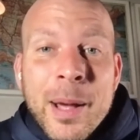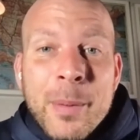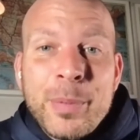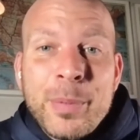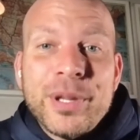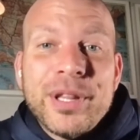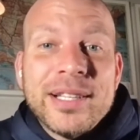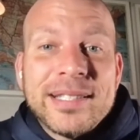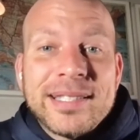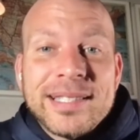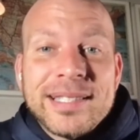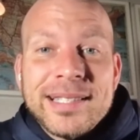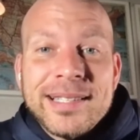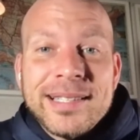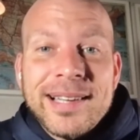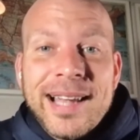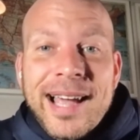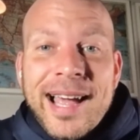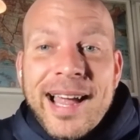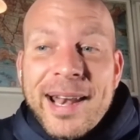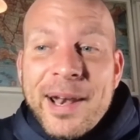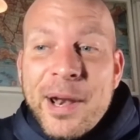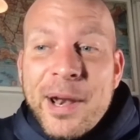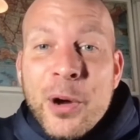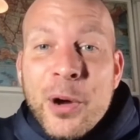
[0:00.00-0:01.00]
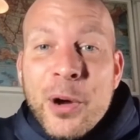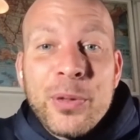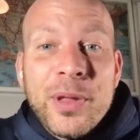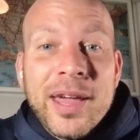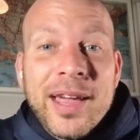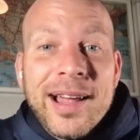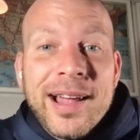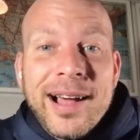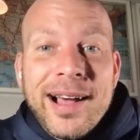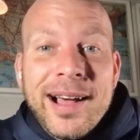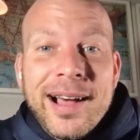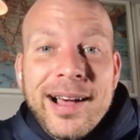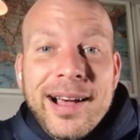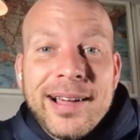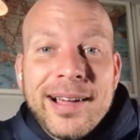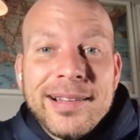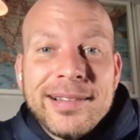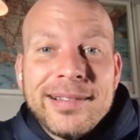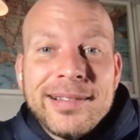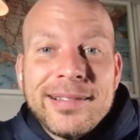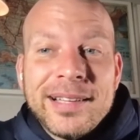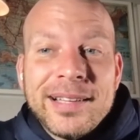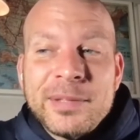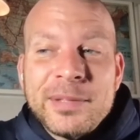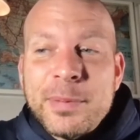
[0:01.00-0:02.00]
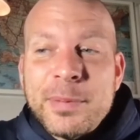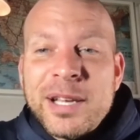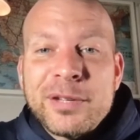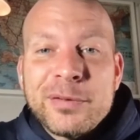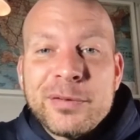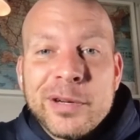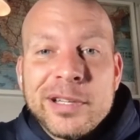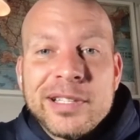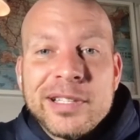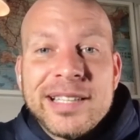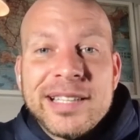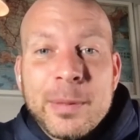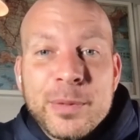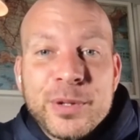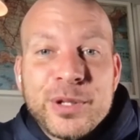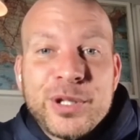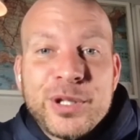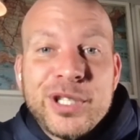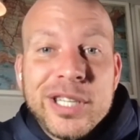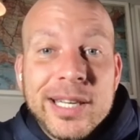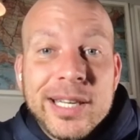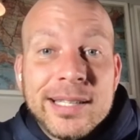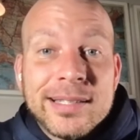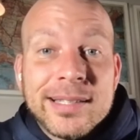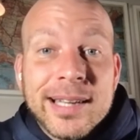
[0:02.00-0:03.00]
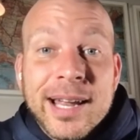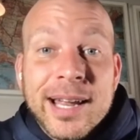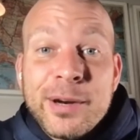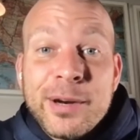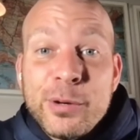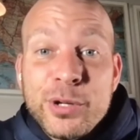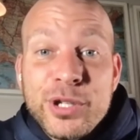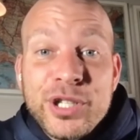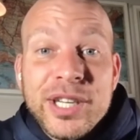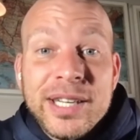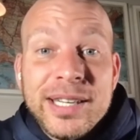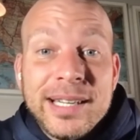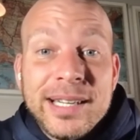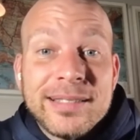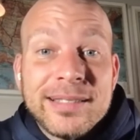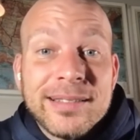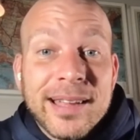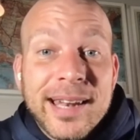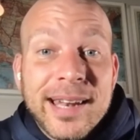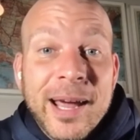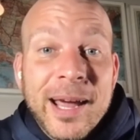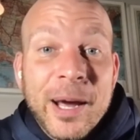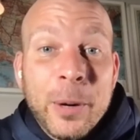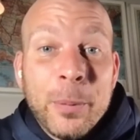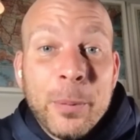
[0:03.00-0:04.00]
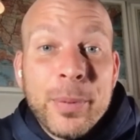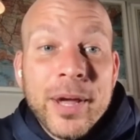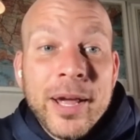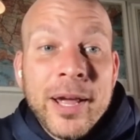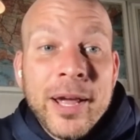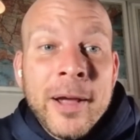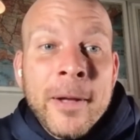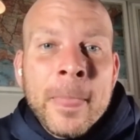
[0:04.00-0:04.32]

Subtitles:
but listen, I know that his best friend's name was G. He's like, I know G needs a lot of help.